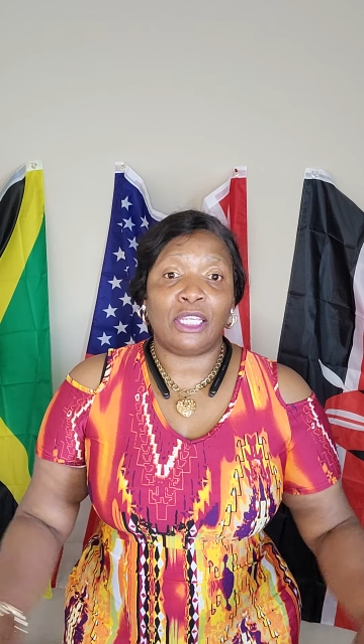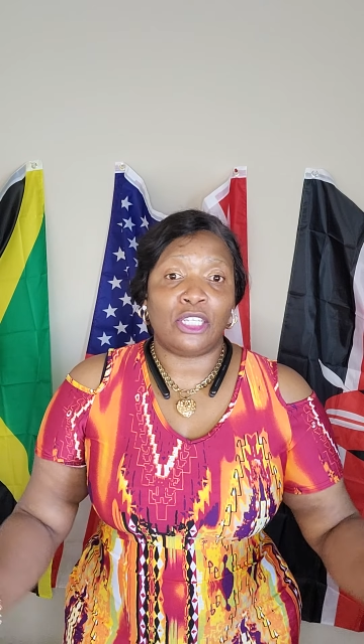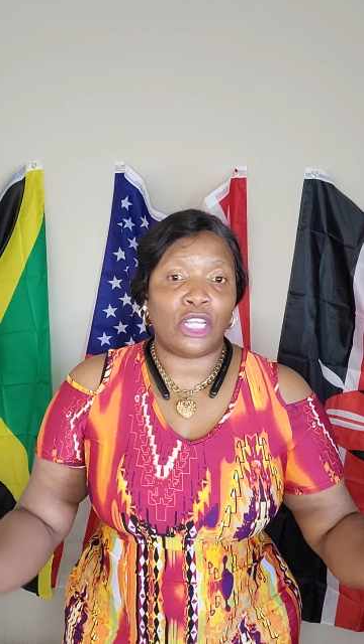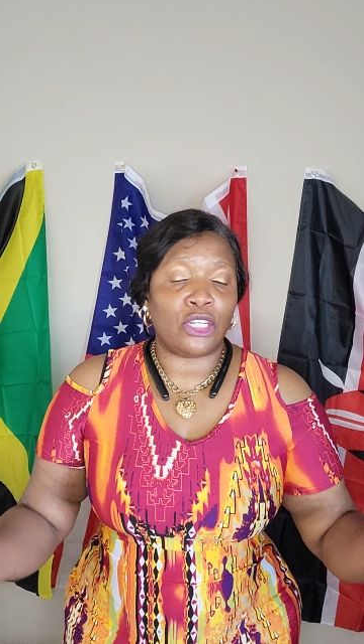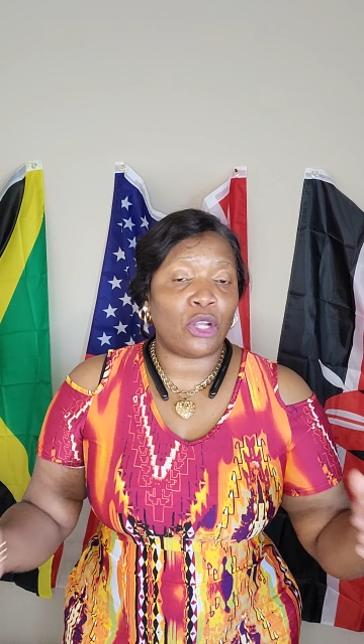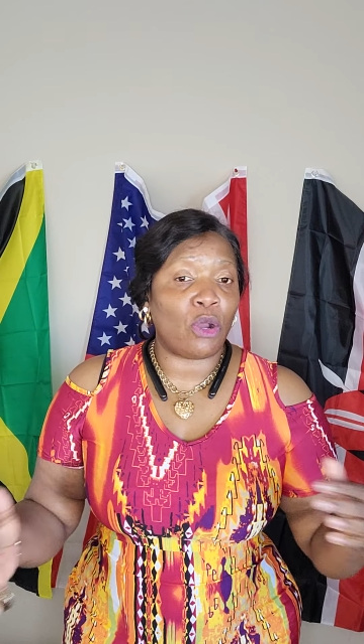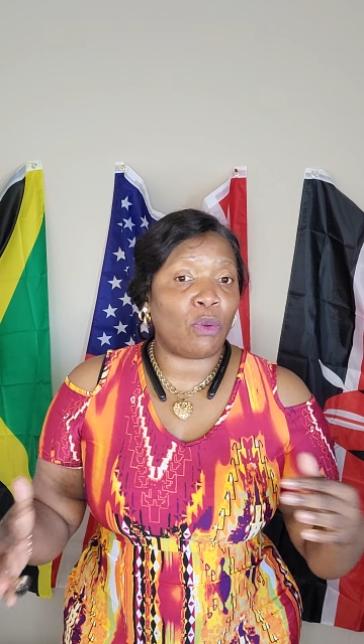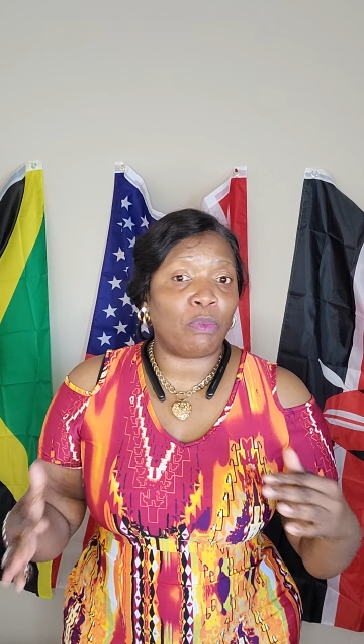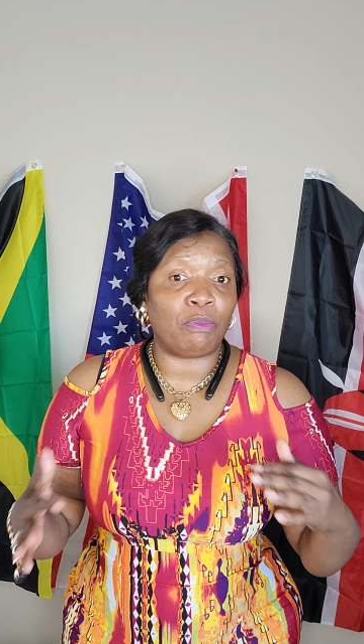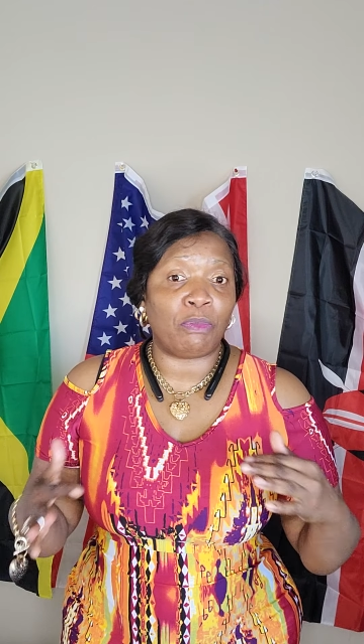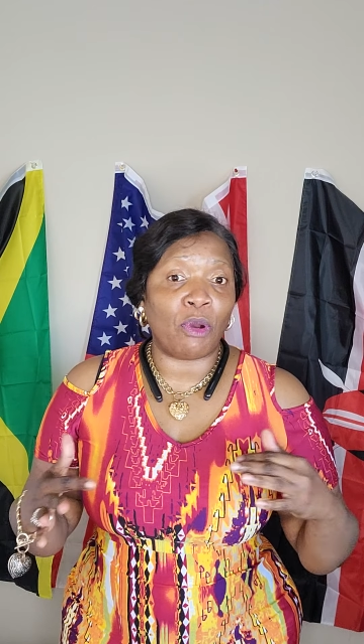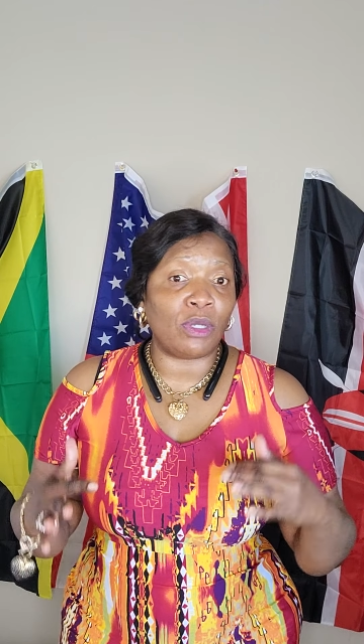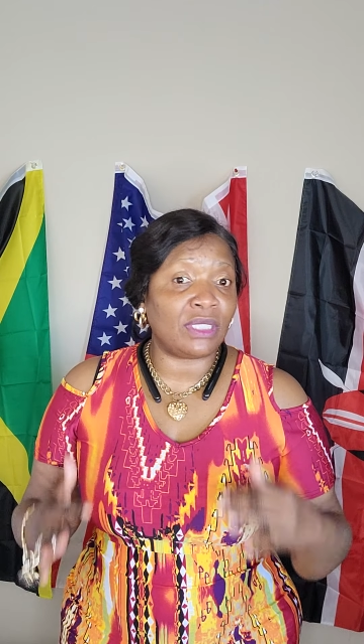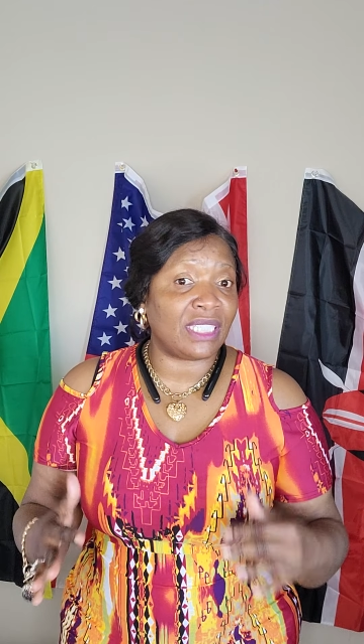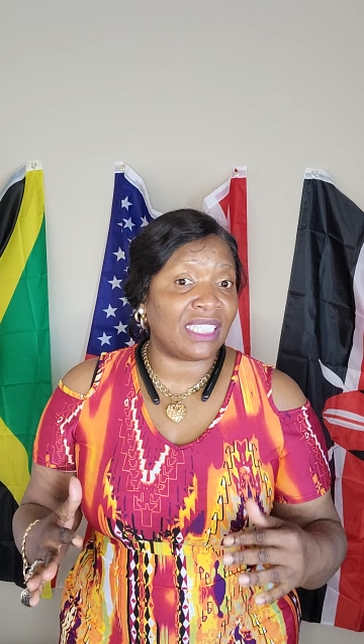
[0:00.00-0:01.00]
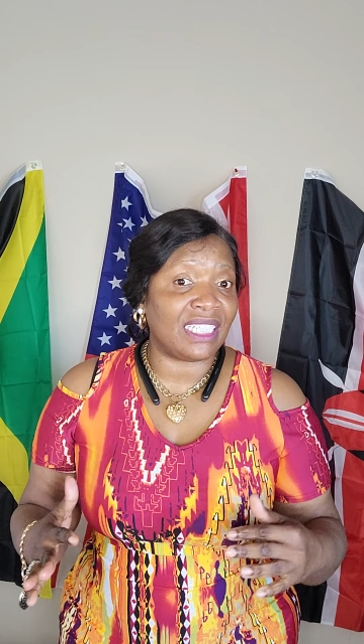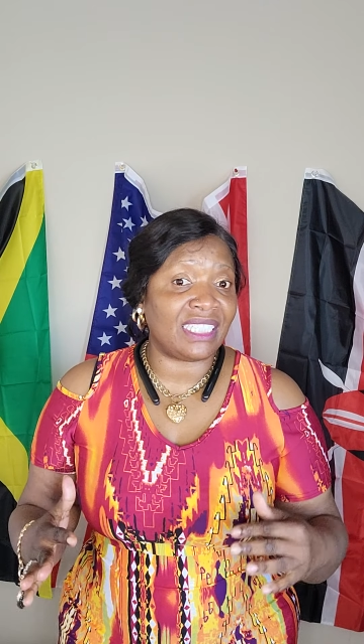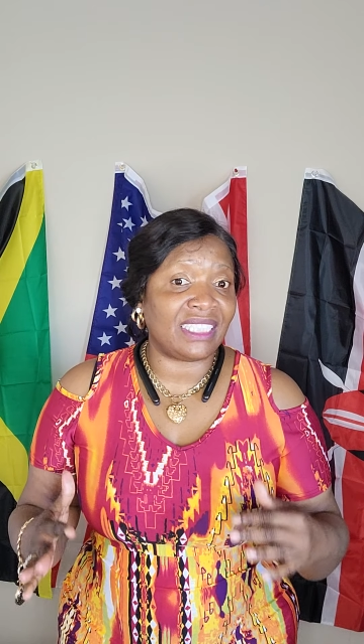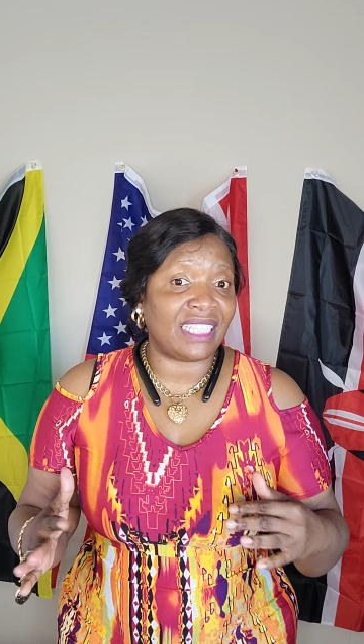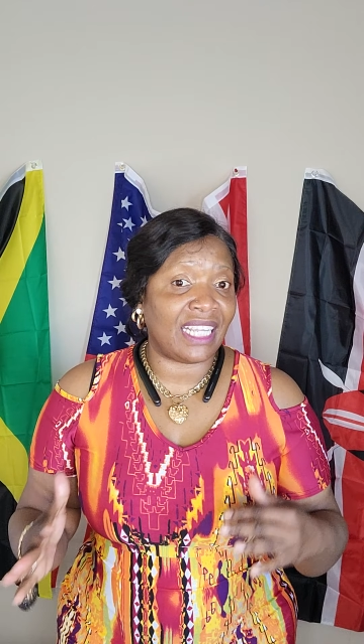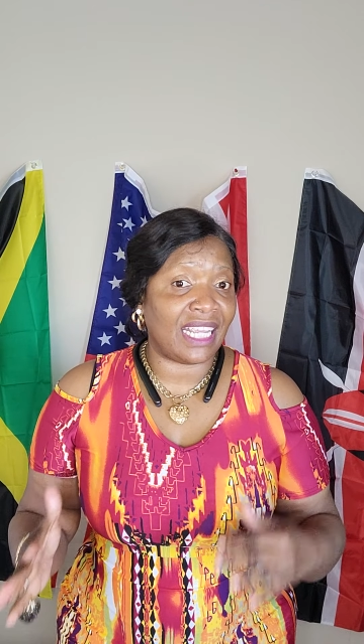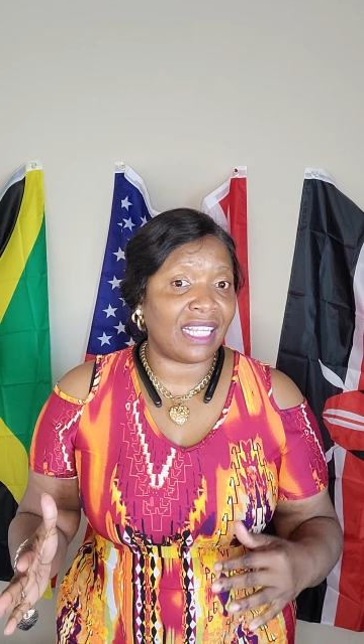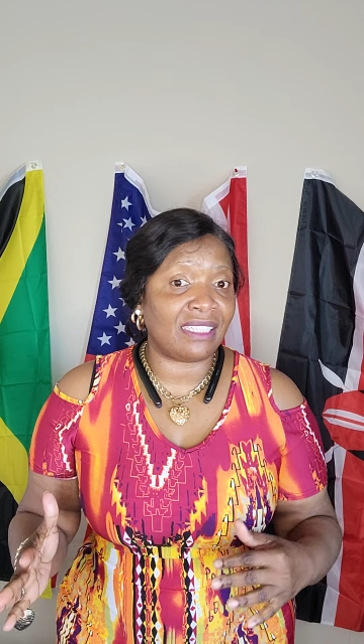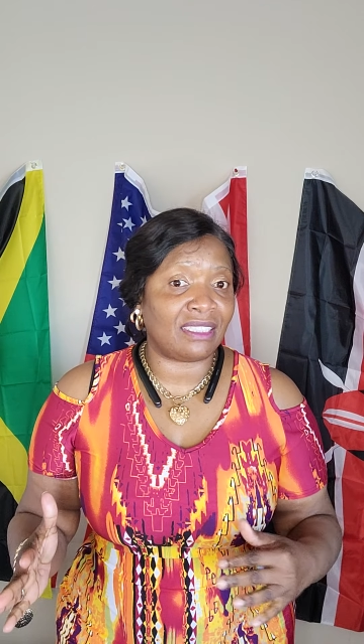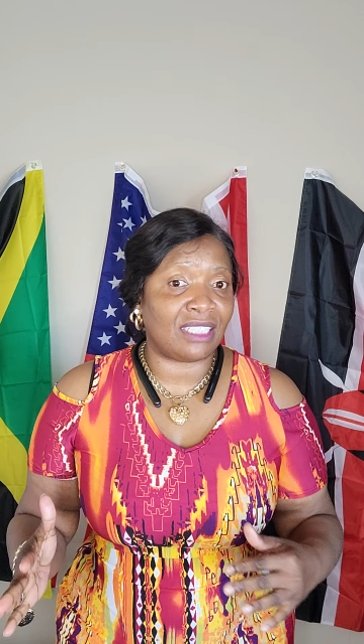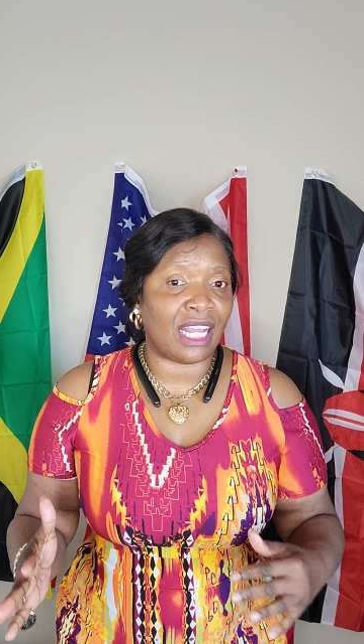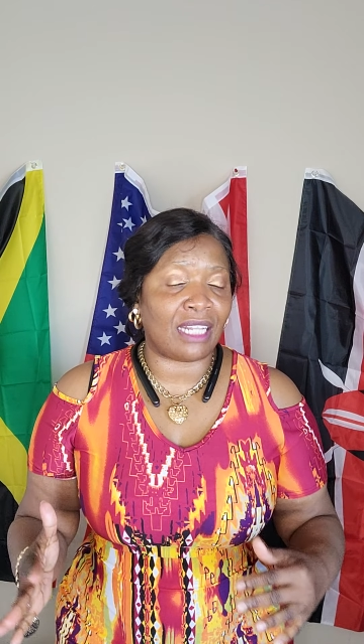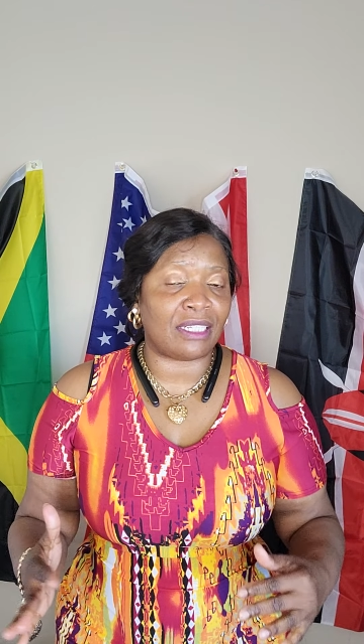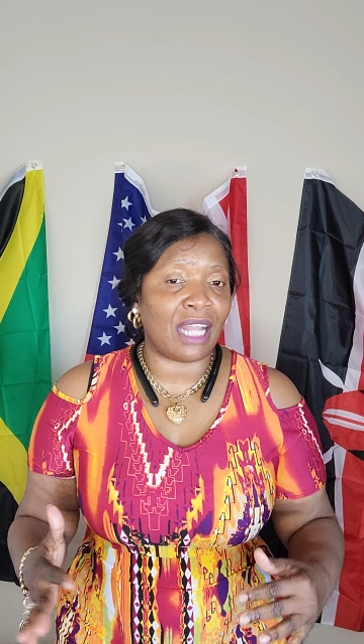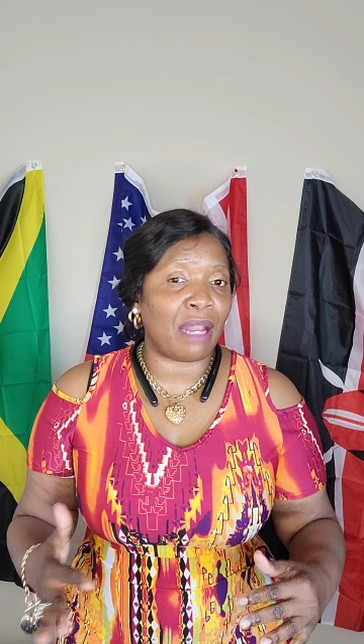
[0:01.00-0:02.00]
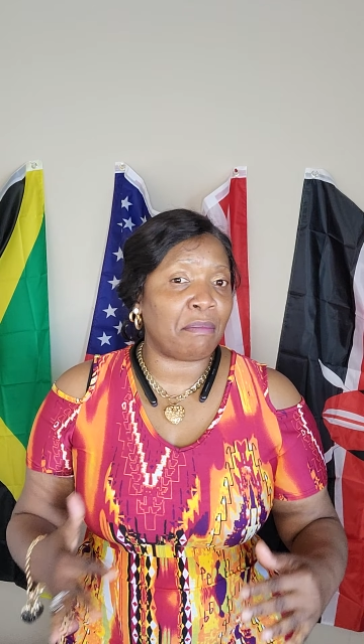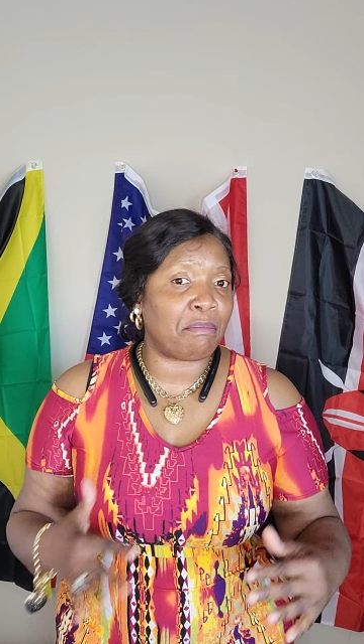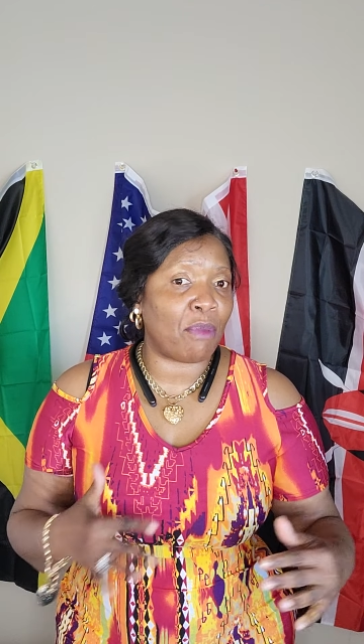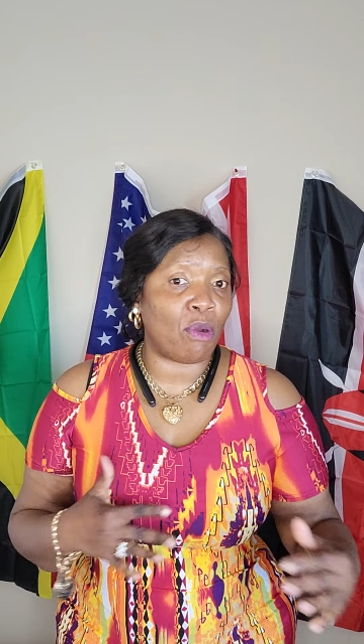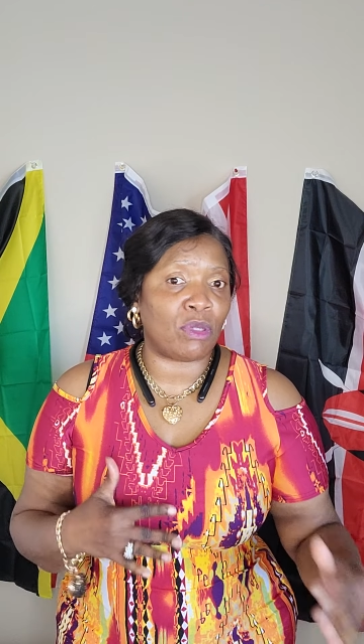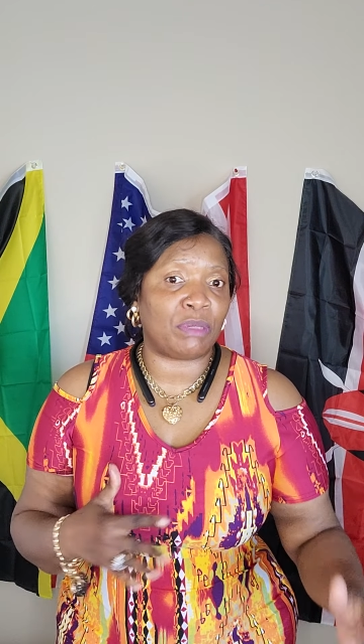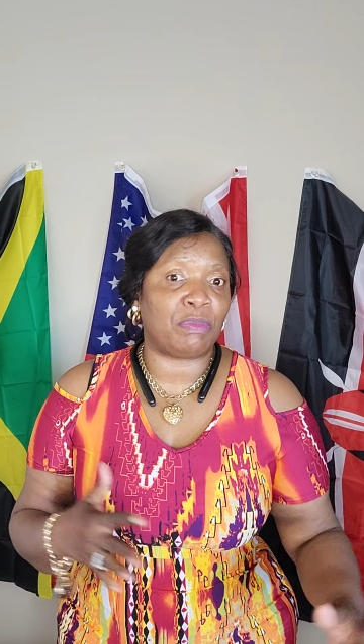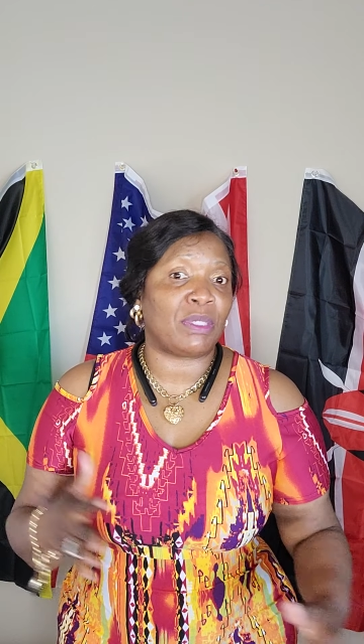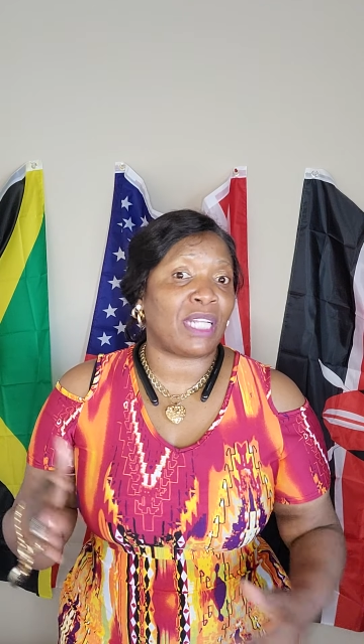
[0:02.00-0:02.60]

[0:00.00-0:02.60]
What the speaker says: You know, most of the things, not most,